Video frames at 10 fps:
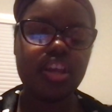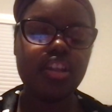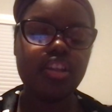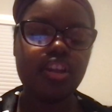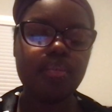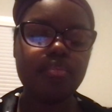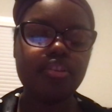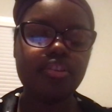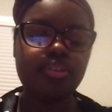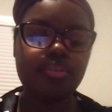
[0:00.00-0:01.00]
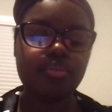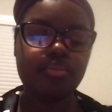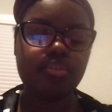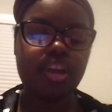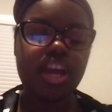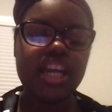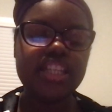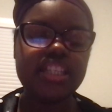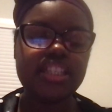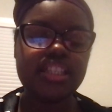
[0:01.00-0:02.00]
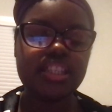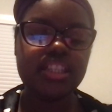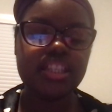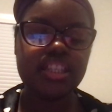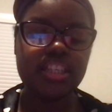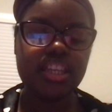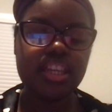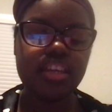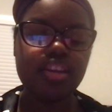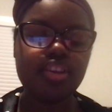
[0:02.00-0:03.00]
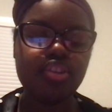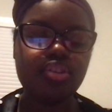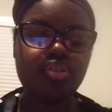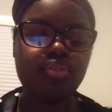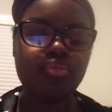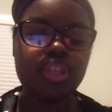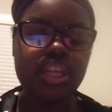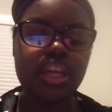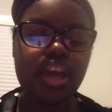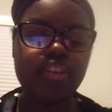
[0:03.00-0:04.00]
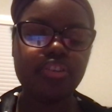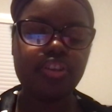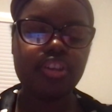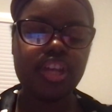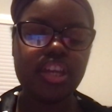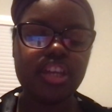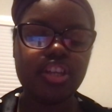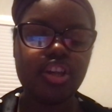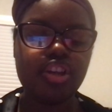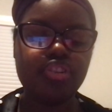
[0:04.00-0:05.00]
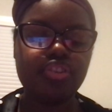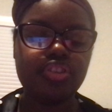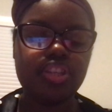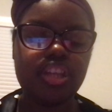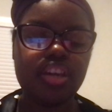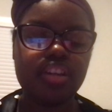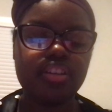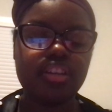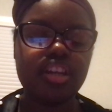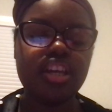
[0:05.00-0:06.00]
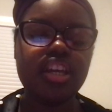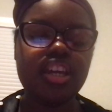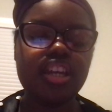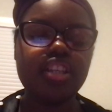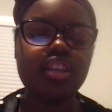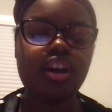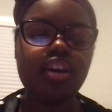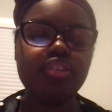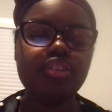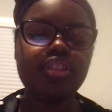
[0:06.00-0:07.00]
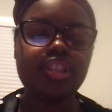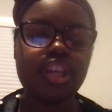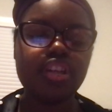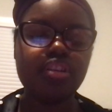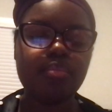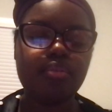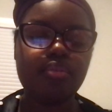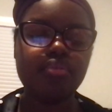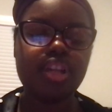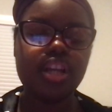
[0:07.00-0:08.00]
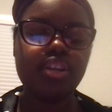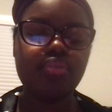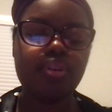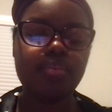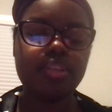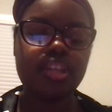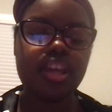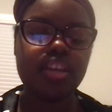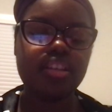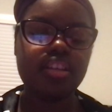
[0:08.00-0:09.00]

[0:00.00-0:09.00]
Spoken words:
Number two, seek to de escalate and understand. It's understandable that you're upset.